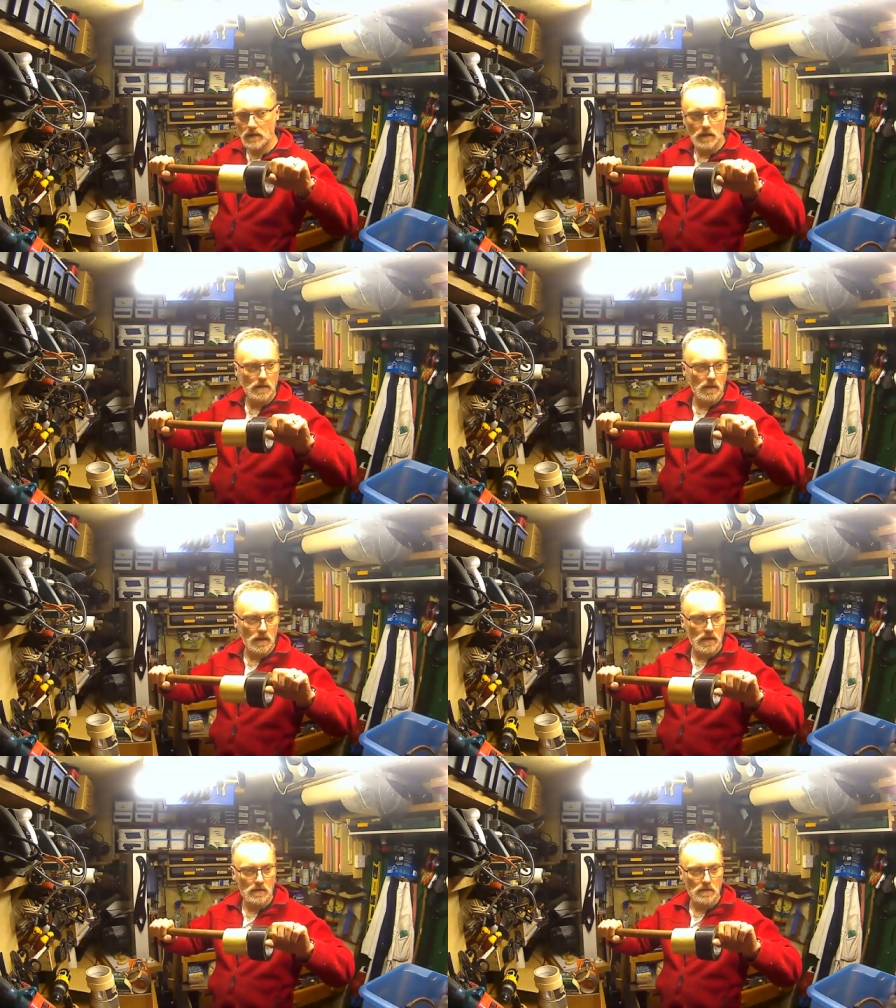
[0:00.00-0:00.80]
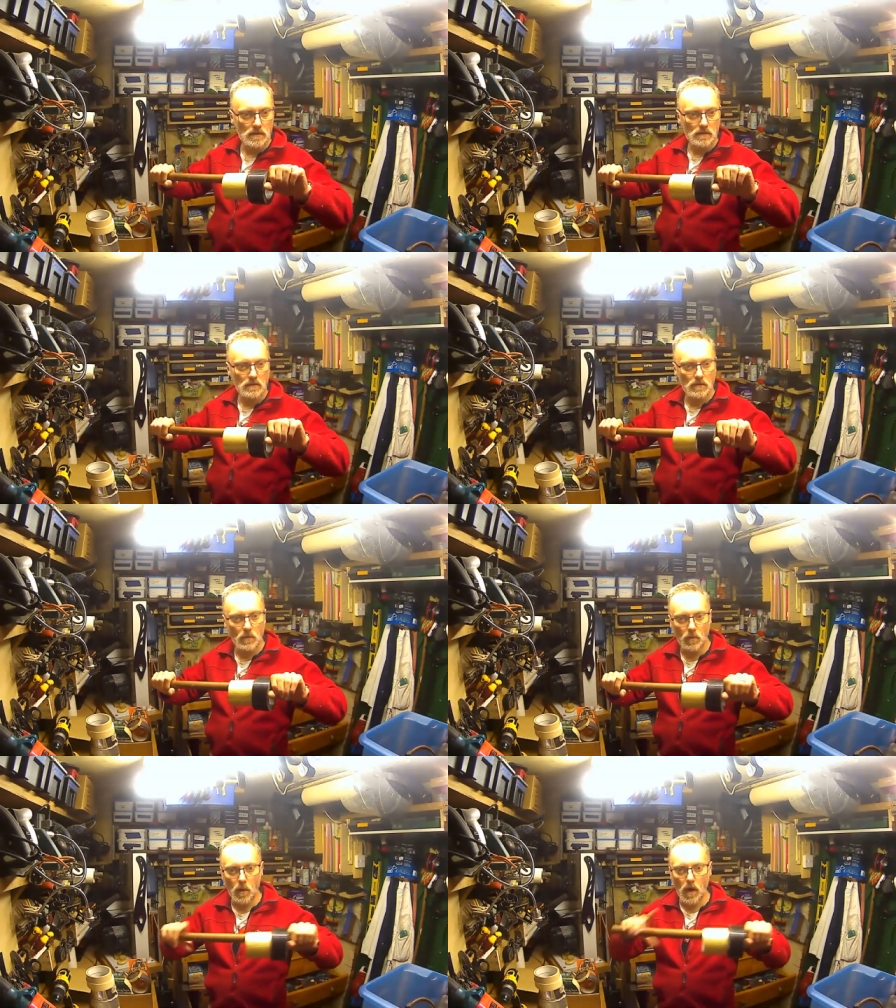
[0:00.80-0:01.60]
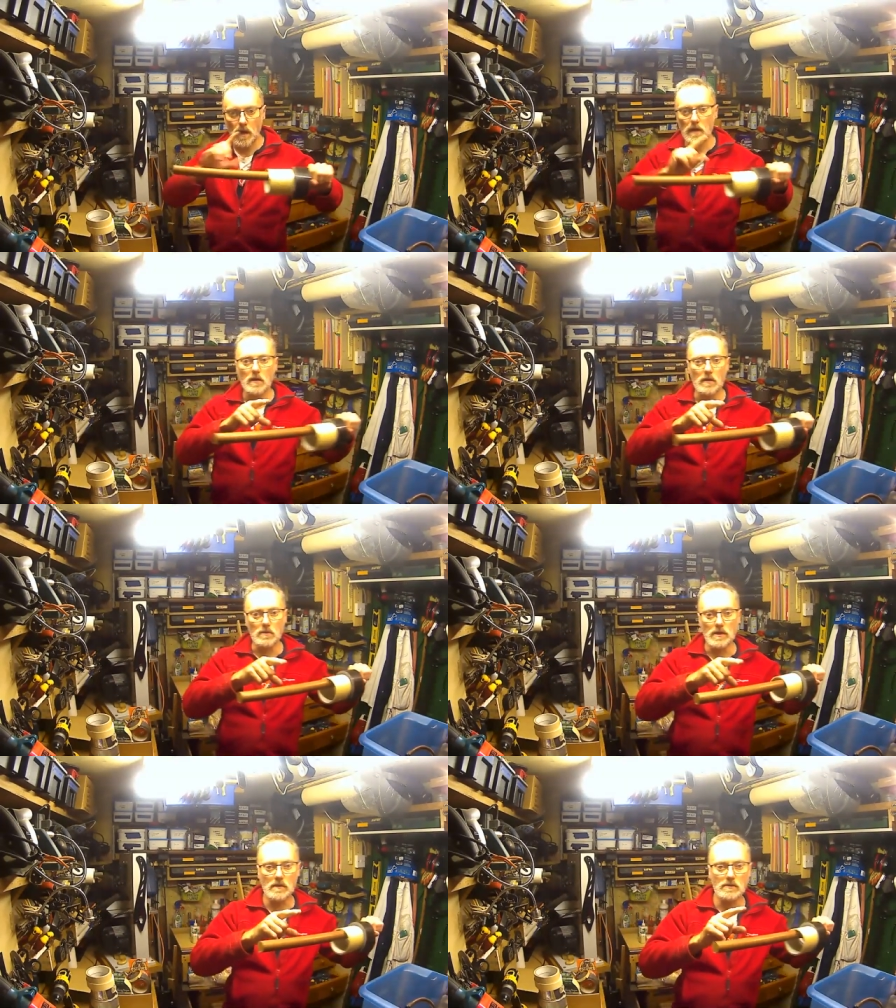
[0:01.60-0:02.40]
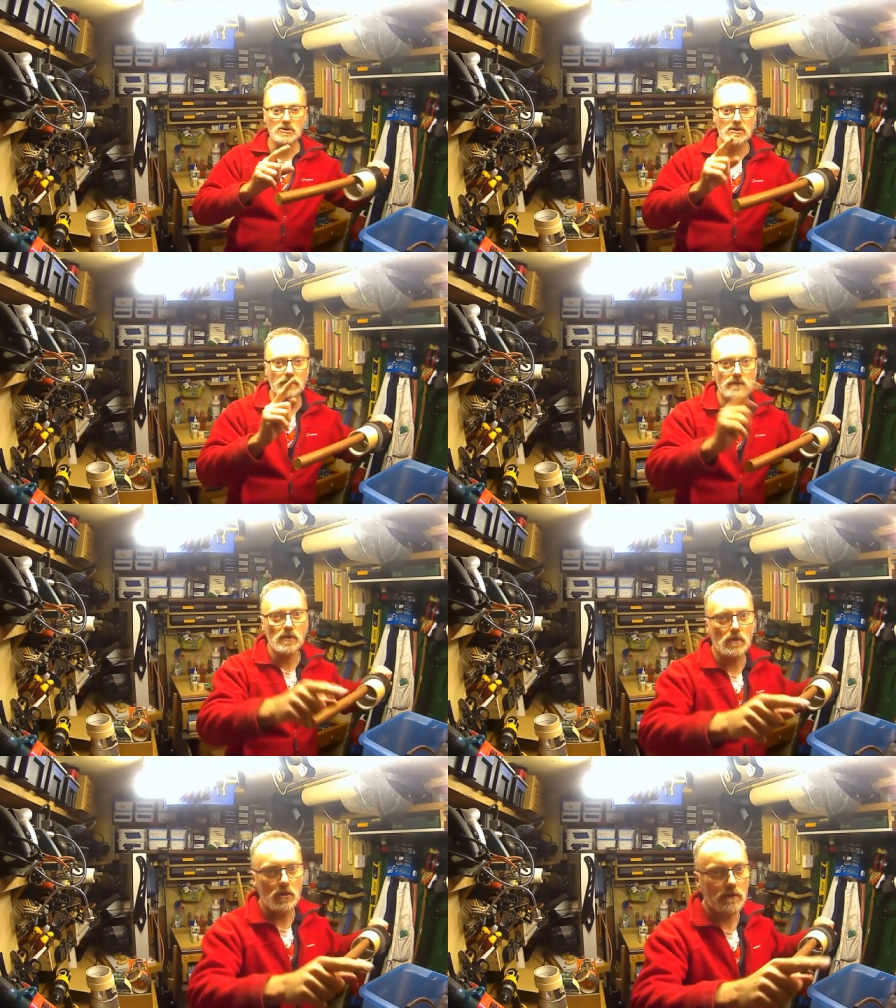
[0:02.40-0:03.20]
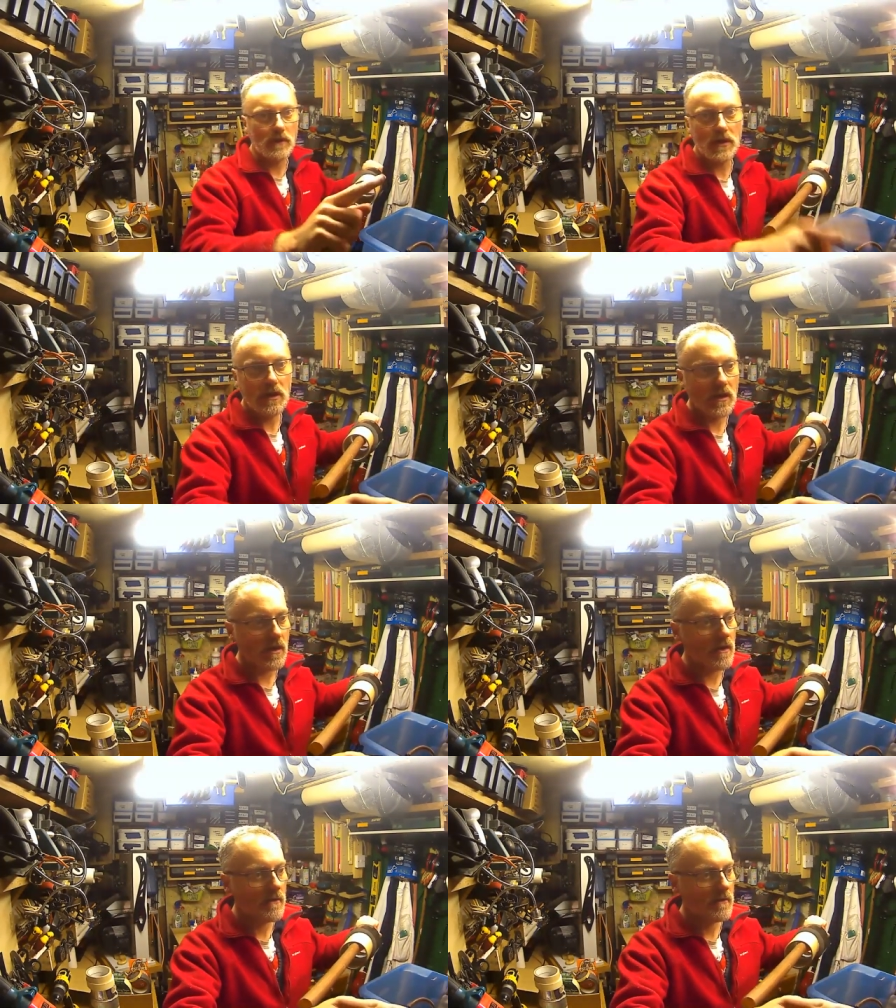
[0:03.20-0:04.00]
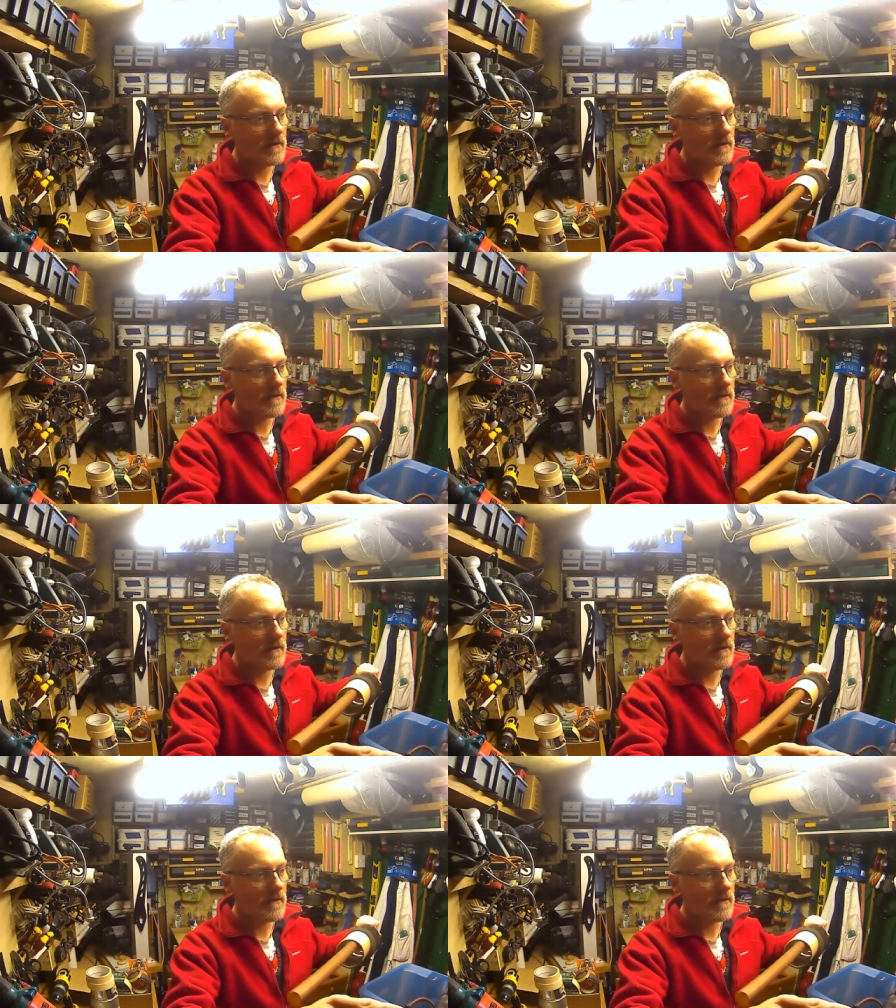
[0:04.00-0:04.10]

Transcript: unlike the wire holder, which I've got over here,